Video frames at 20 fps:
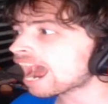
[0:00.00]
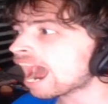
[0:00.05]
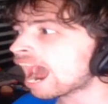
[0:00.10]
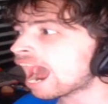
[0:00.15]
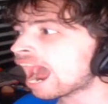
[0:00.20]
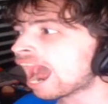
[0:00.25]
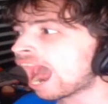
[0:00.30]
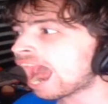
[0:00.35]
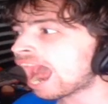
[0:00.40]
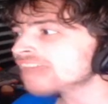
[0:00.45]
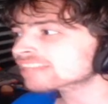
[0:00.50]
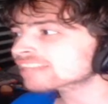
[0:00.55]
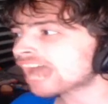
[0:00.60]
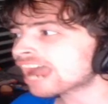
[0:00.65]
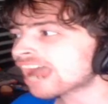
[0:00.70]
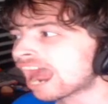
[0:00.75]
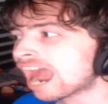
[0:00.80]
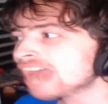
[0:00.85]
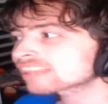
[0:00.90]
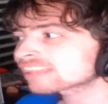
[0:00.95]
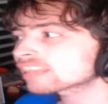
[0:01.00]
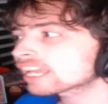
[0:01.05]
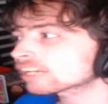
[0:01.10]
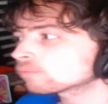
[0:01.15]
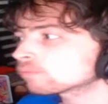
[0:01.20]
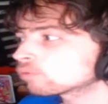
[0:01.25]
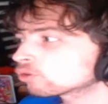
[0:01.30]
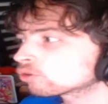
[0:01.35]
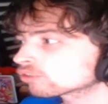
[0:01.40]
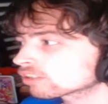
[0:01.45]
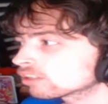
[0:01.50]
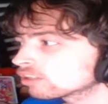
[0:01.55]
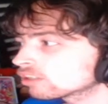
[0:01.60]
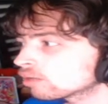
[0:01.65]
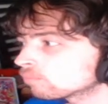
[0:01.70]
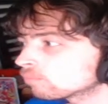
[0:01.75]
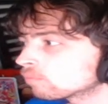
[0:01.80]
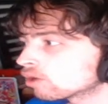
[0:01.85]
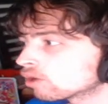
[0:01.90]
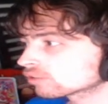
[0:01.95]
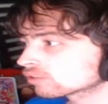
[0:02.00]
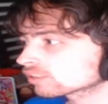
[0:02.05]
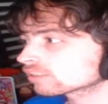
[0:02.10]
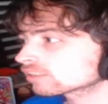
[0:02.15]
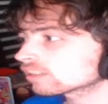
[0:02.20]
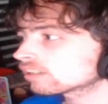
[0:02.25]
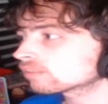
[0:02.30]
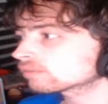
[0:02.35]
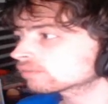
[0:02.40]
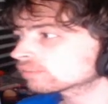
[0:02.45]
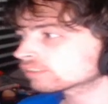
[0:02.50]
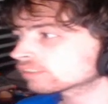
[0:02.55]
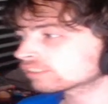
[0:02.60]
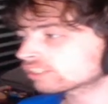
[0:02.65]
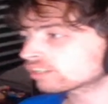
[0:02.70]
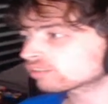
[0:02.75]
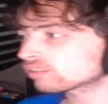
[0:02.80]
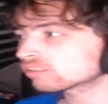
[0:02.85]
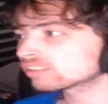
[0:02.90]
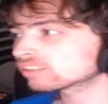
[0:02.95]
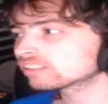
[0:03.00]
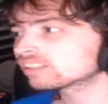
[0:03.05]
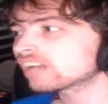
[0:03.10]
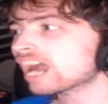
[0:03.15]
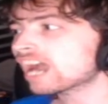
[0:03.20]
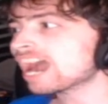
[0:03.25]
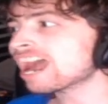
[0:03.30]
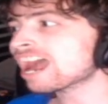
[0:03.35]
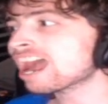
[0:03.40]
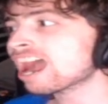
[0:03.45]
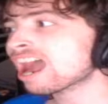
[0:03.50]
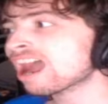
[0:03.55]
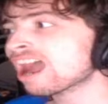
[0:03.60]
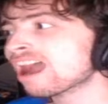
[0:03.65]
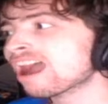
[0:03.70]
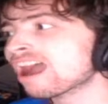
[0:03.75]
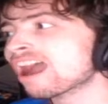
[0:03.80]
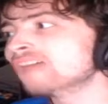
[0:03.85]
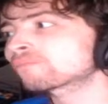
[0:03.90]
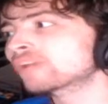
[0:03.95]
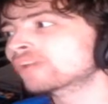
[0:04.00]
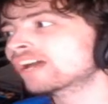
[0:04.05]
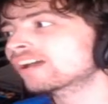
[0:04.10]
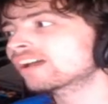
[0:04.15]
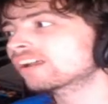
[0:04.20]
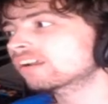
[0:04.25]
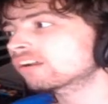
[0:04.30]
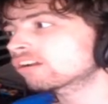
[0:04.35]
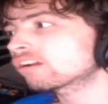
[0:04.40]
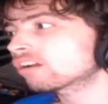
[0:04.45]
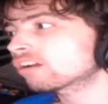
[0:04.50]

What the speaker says: I like most stuff. You know, I'm not